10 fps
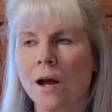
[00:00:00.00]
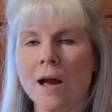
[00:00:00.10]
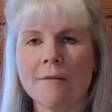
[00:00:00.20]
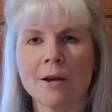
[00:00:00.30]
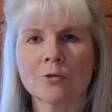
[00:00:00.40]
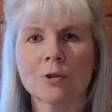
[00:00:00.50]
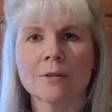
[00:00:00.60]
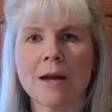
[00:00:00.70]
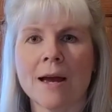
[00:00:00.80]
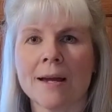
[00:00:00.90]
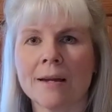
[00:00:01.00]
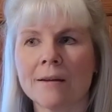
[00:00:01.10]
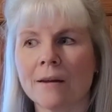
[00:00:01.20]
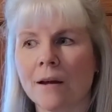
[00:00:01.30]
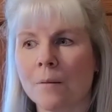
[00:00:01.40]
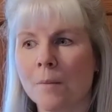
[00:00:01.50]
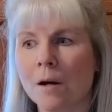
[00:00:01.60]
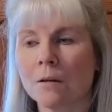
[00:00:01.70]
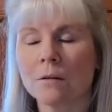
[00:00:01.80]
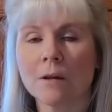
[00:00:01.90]
I've actually dyed a
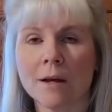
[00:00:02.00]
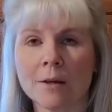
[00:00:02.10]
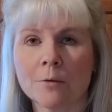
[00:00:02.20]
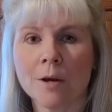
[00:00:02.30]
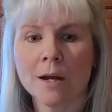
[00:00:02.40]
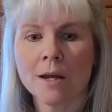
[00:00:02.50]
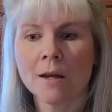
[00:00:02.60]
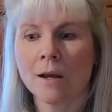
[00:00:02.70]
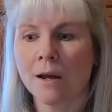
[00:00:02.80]
model light gray.